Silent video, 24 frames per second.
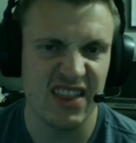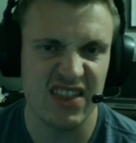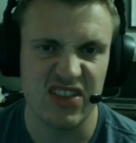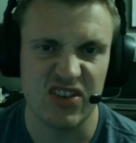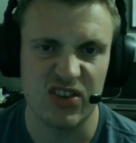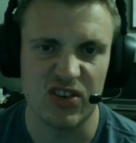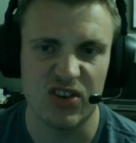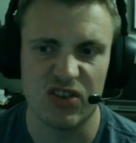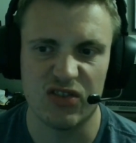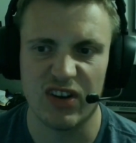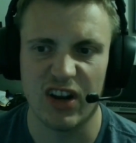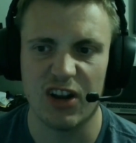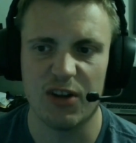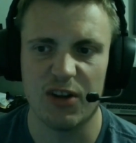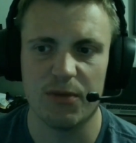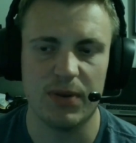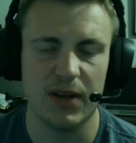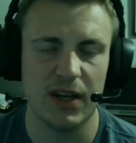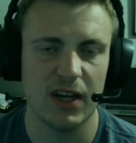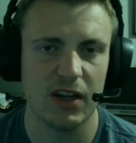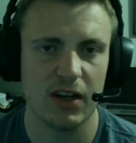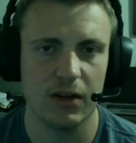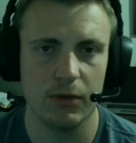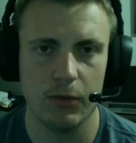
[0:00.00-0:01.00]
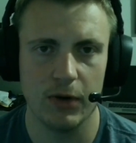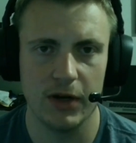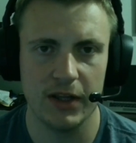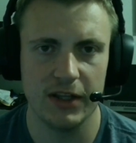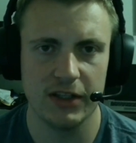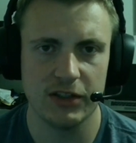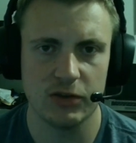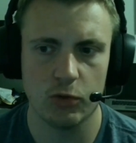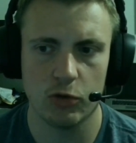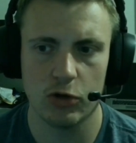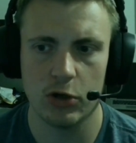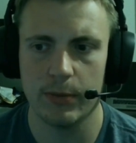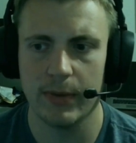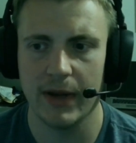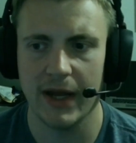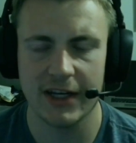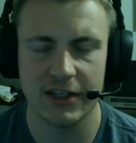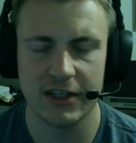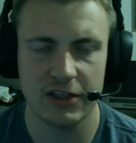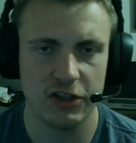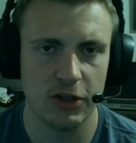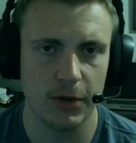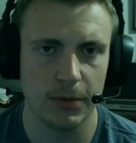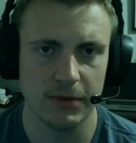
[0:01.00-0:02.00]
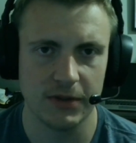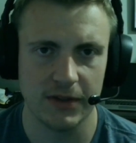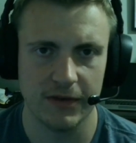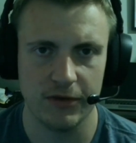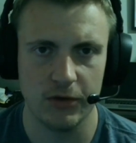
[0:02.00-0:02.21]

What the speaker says: third round pick on one of these quarterbacks in terms